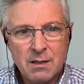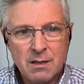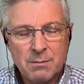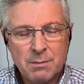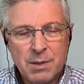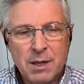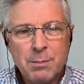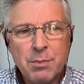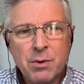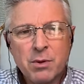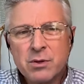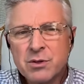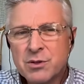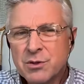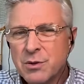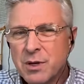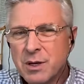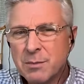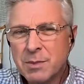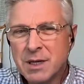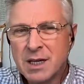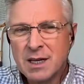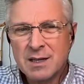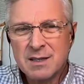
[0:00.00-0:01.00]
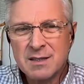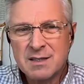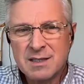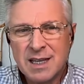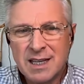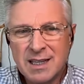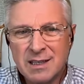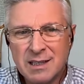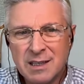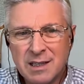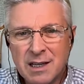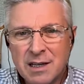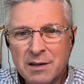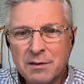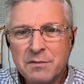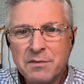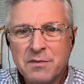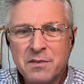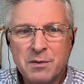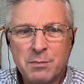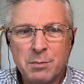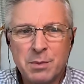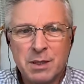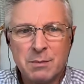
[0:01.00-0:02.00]
People are doing it because they
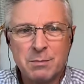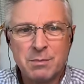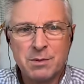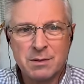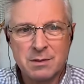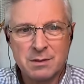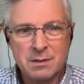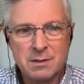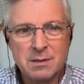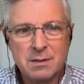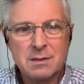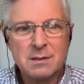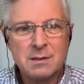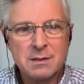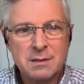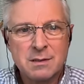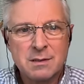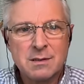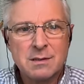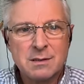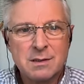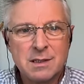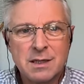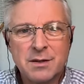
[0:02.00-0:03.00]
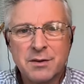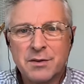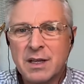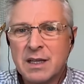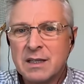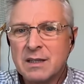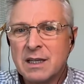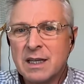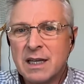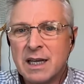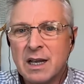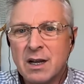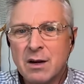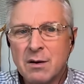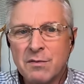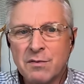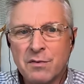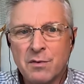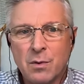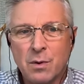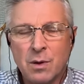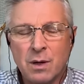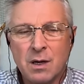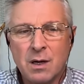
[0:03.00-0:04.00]
love the people, that they care
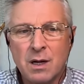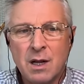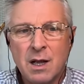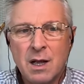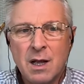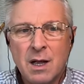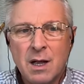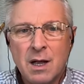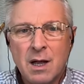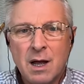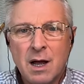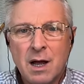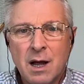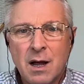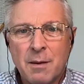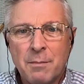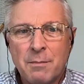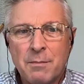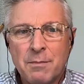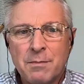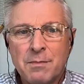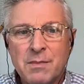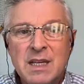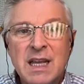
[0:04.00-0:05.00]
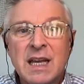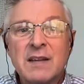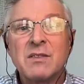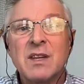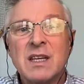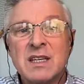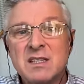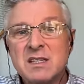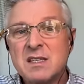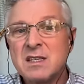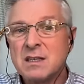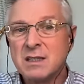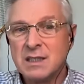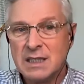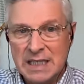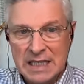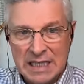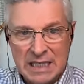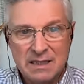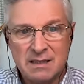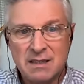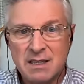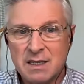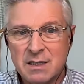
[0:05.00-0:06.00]
for, yet they still
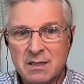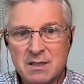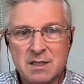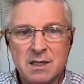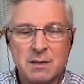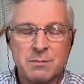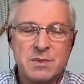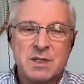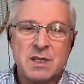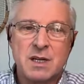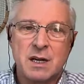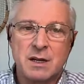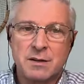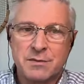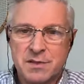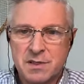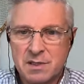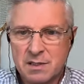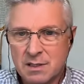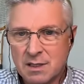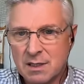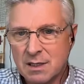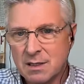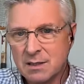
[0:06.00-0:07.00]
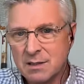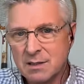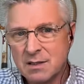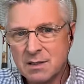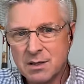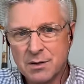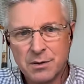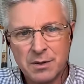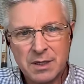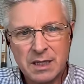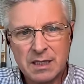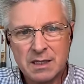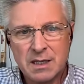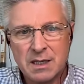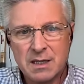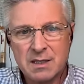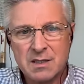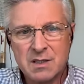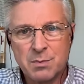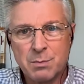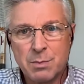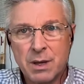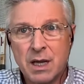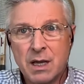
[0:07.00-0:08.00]
need things themselves. So
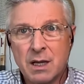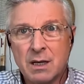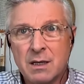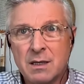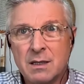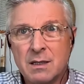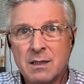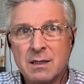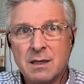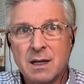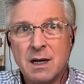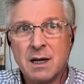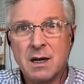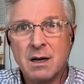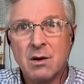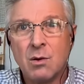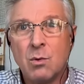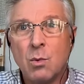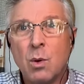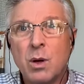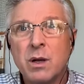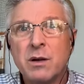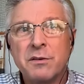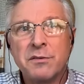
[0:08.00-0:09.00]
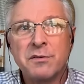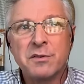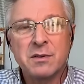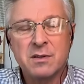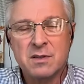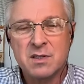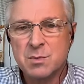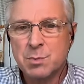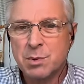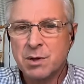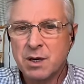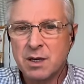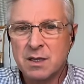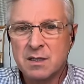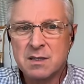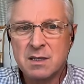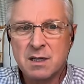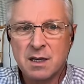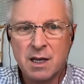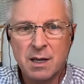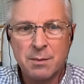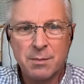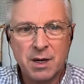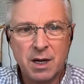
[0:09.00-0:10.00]
it's been a wonderful experience
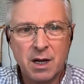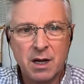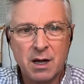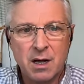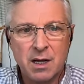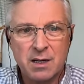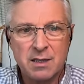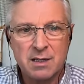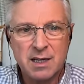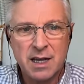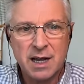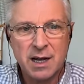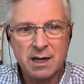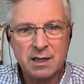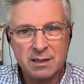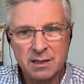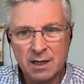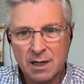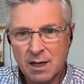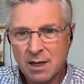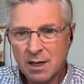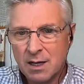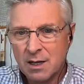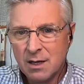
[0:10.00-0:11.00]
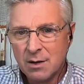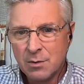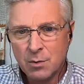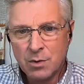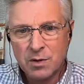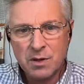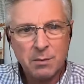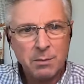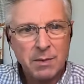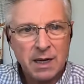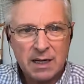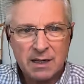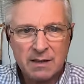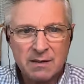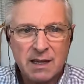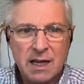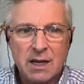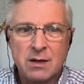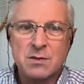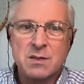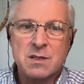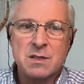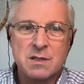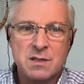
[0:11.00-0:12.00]
to come in contact with the many
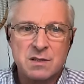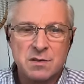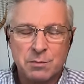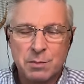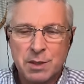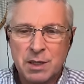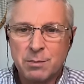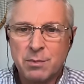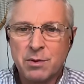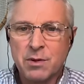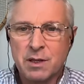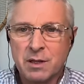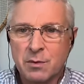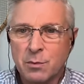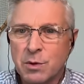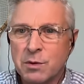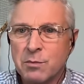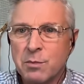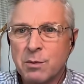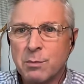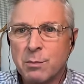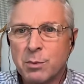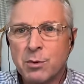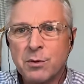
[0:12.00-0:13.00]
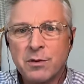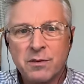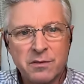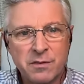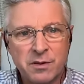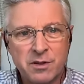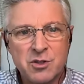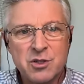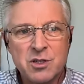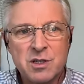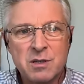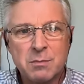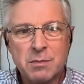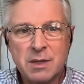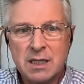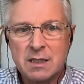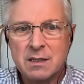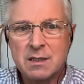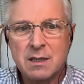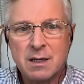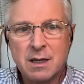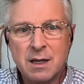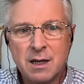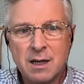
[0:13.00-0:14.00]
thousands of people that we've been privileged to
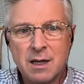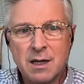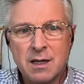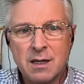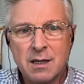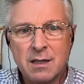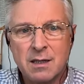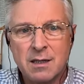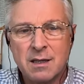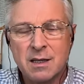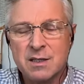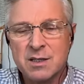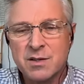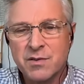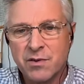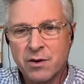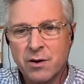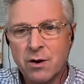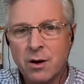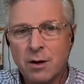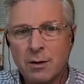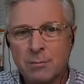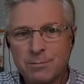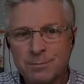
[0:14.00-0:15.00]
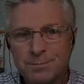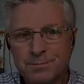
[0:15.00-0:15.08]
meet thus far.